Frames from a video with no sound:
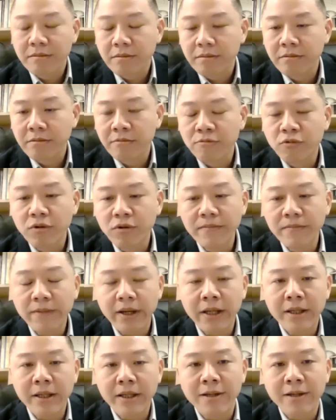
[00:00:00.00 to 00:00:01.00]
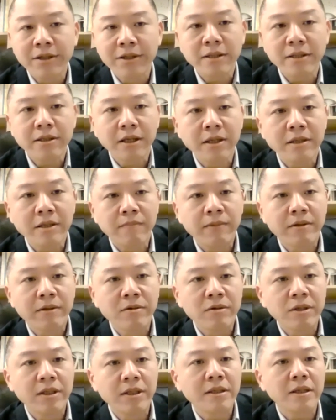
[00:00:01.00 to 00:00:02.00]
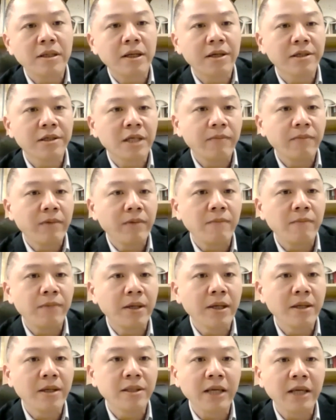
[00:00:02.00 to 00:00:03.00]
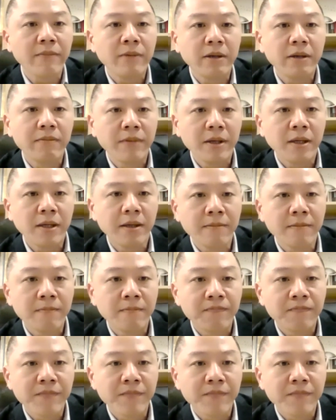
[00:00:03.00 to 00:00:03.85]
room and consensus between TPP and DPP.